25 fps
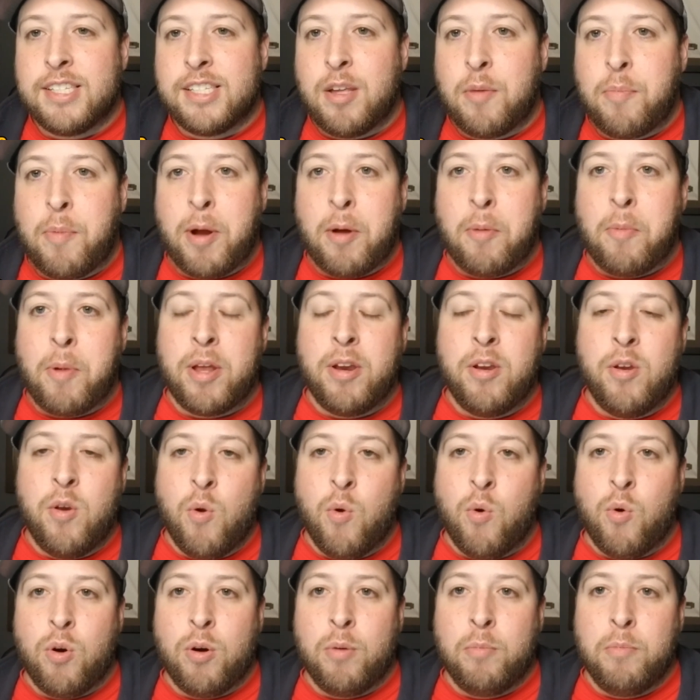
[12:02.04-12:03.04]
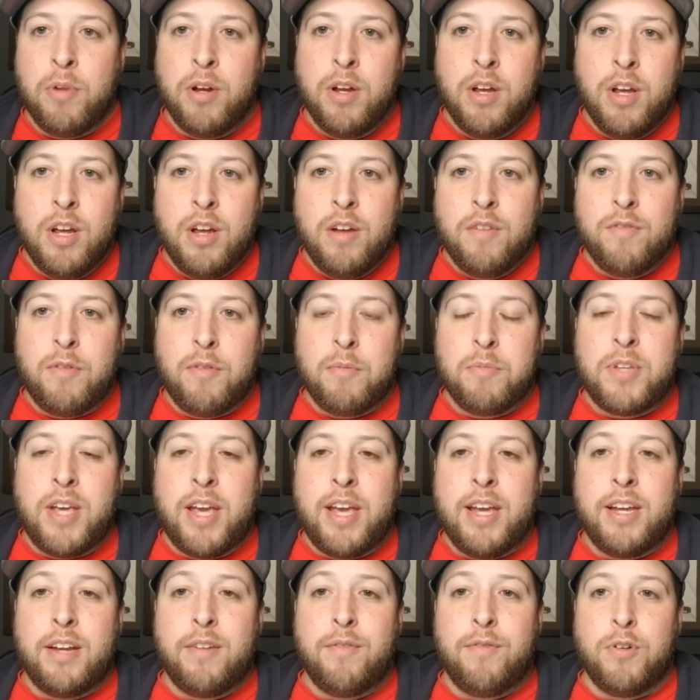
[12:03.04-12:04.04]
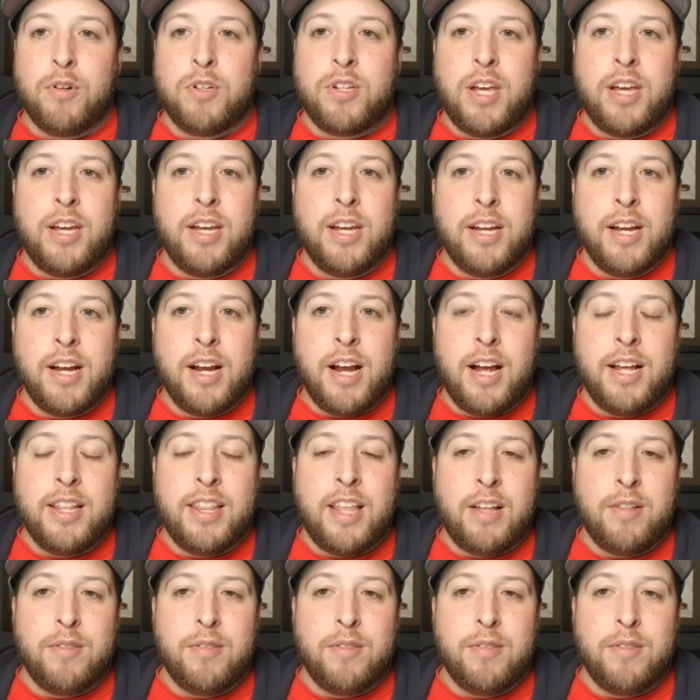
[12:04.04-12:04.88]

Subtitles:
out of my norm for taking a guy